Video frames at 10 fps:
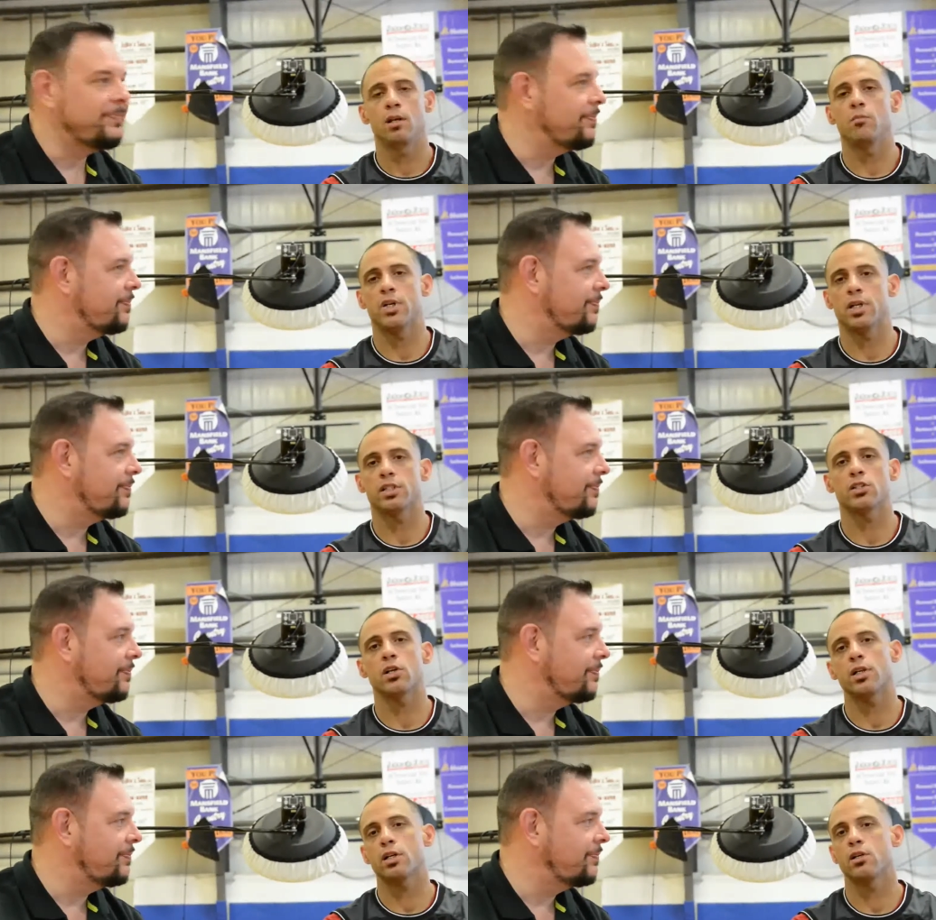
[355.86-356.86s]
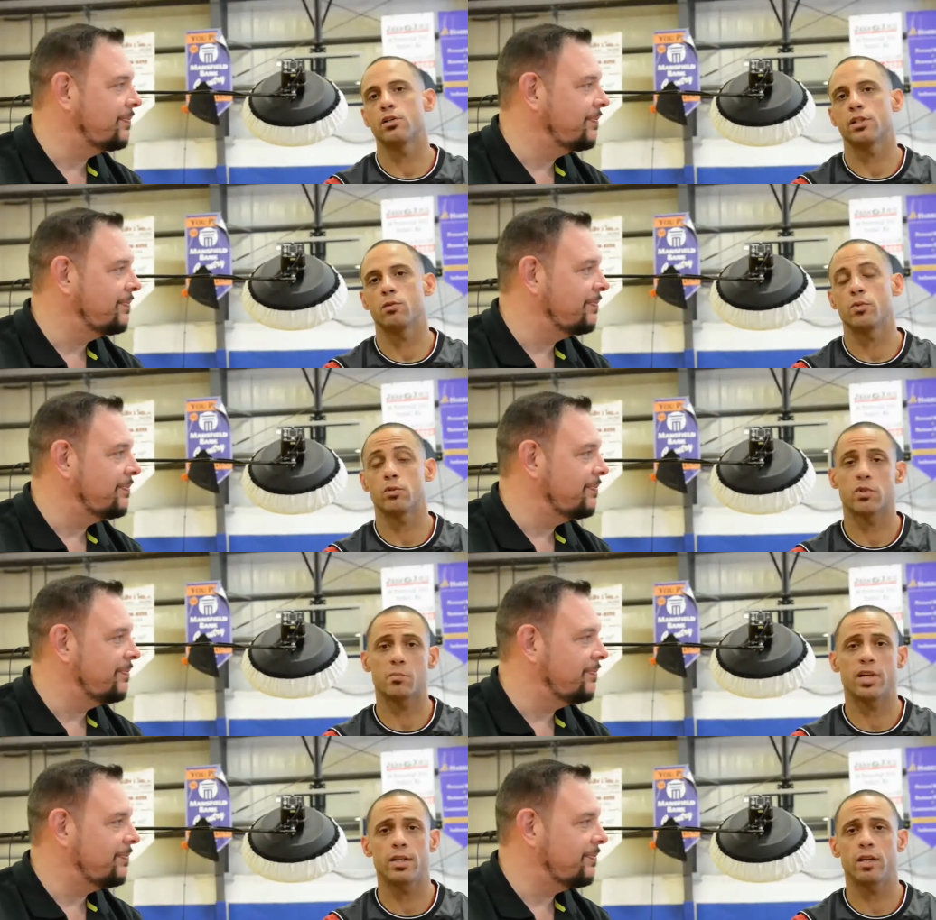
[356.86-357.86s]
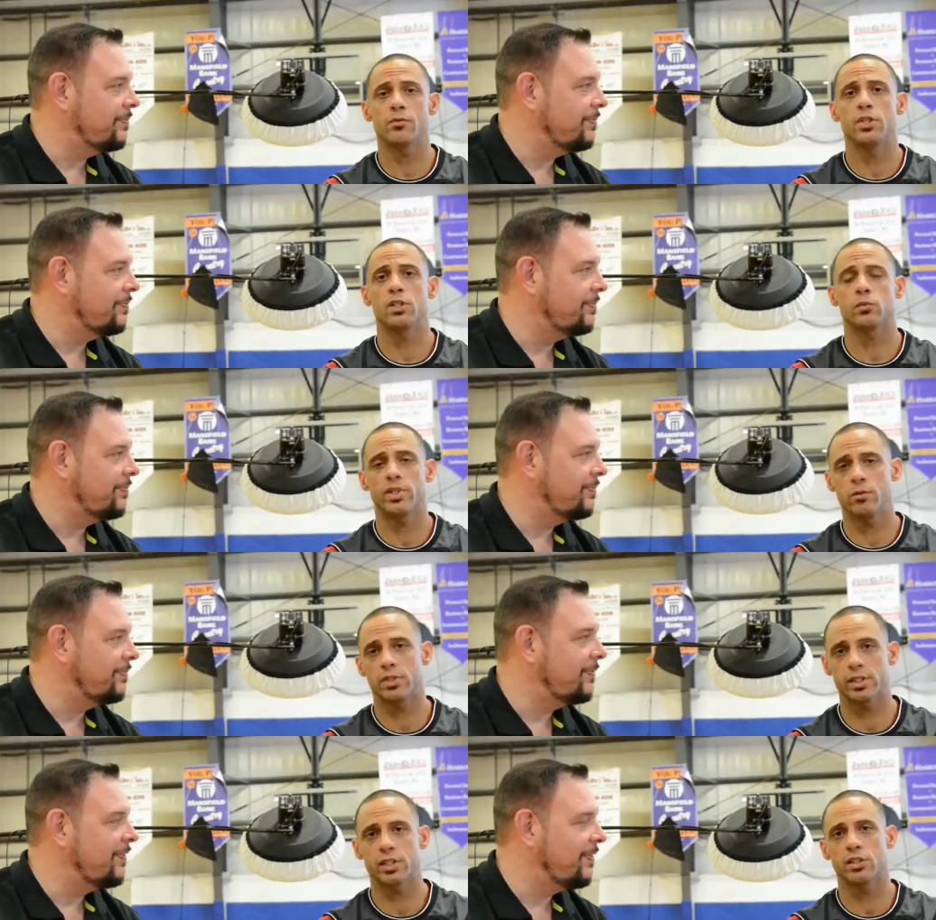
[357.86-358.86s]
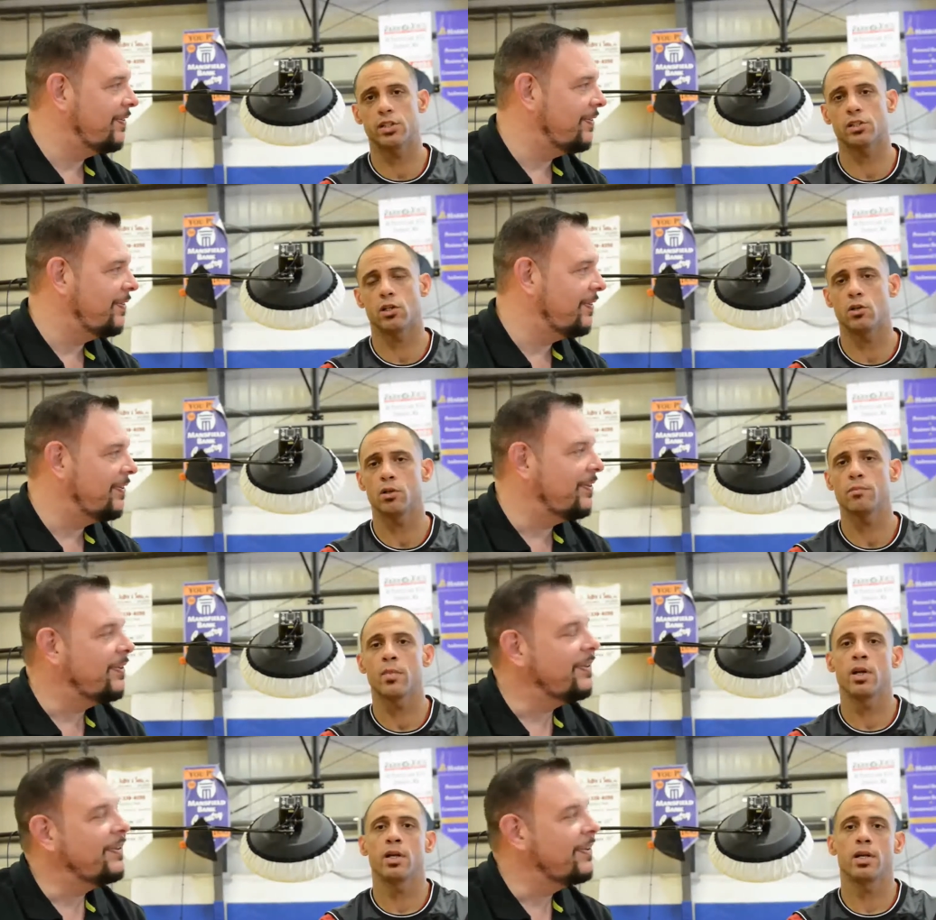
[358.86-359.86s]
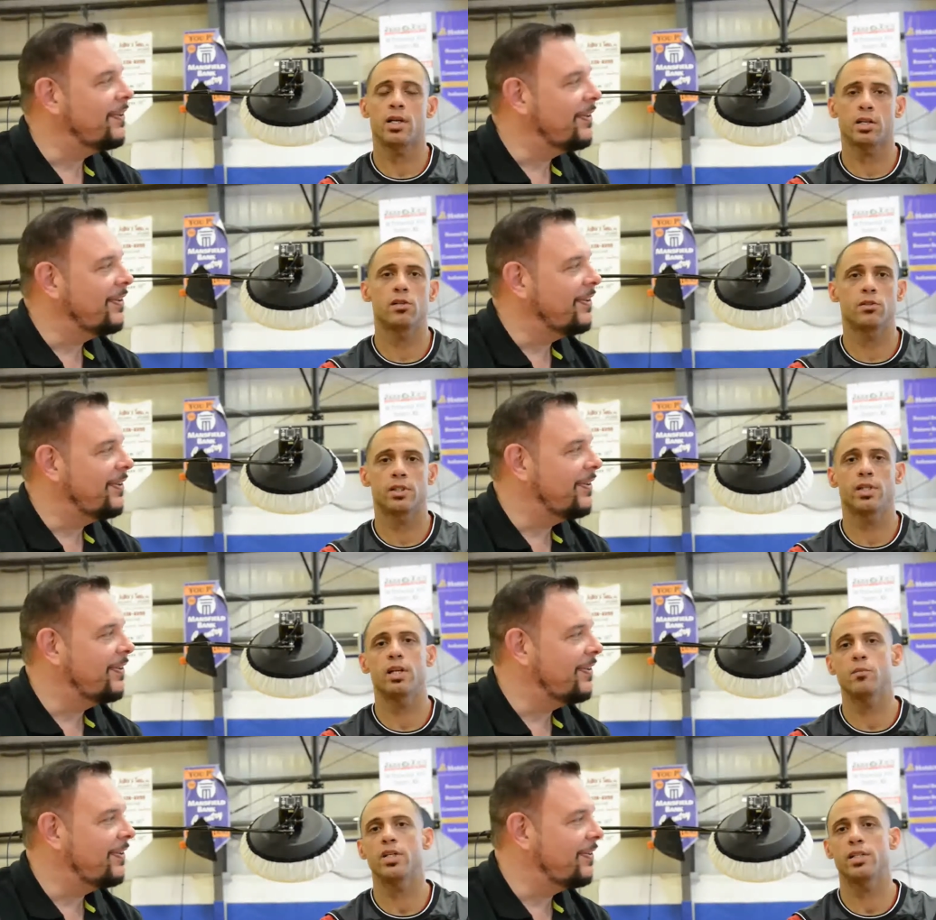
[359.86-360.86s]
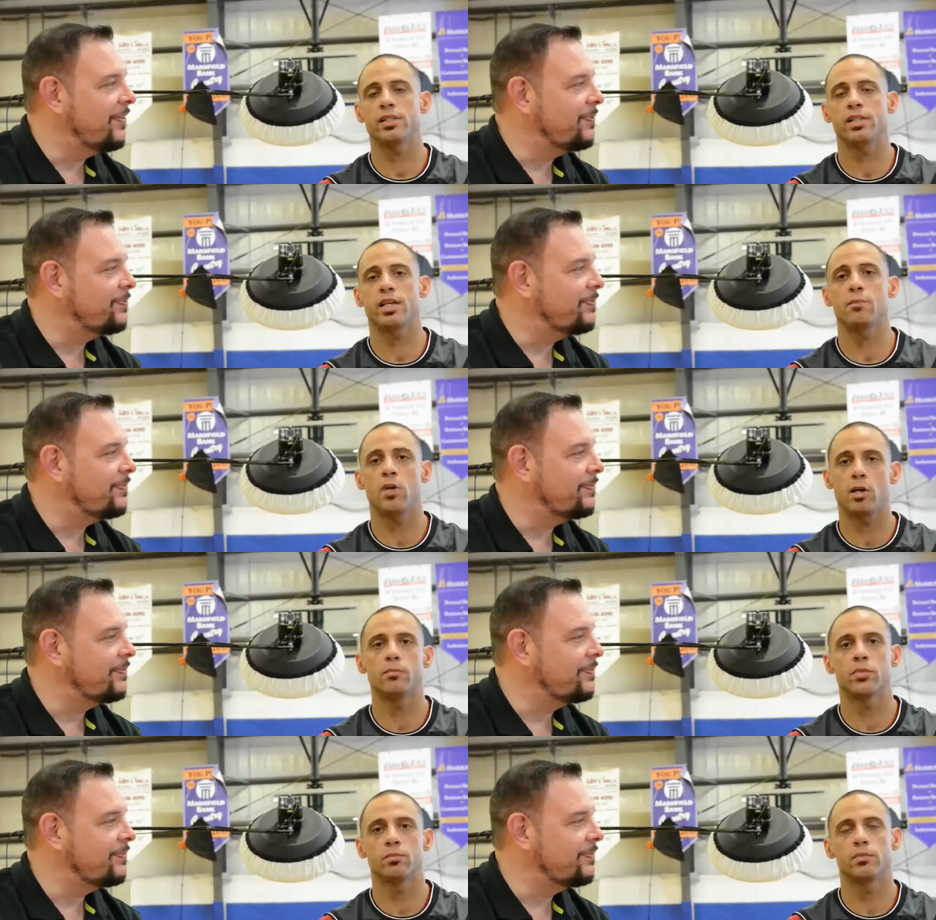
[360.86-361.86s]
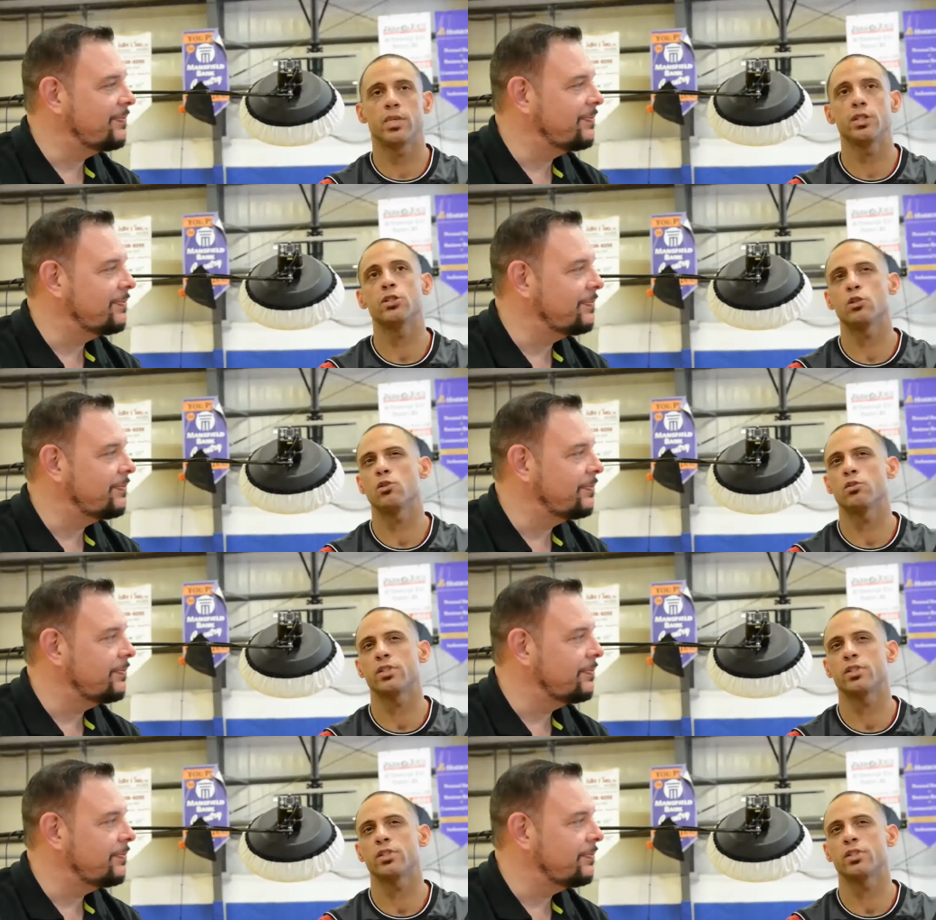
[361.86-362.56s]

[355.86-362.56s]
Speaker 1: But I started coaching with one of my nephews when he was six years old, and I coached him and his team up until